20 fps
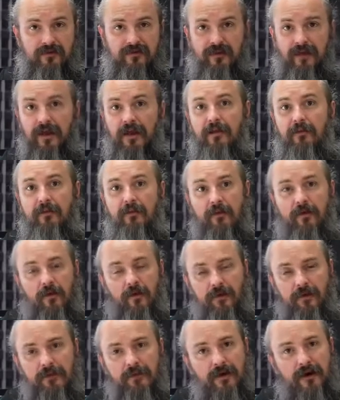same
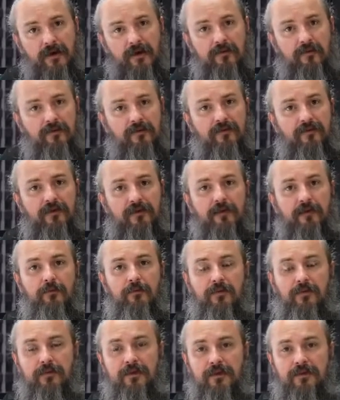gold mine or the same
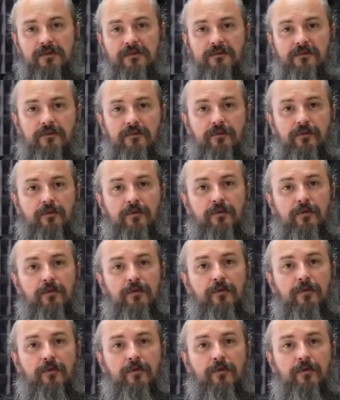location for oil